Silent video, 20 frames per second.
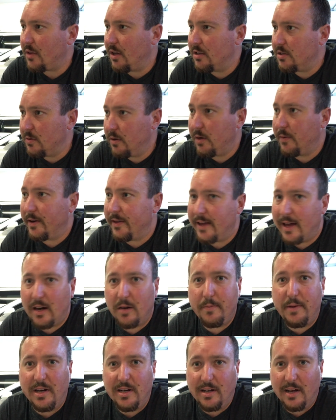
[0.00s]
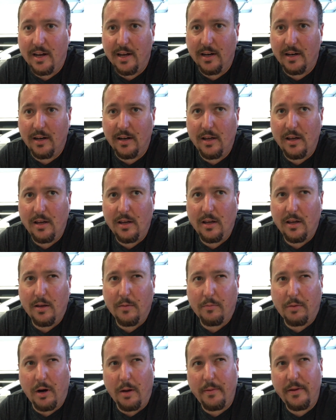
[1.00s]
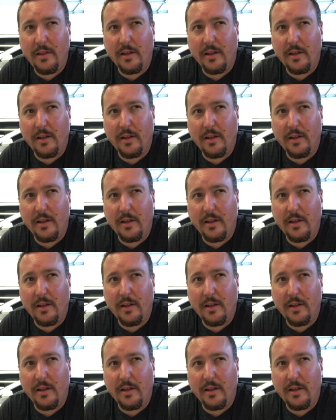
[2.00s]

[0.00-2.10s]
So anyway, that'll be done probably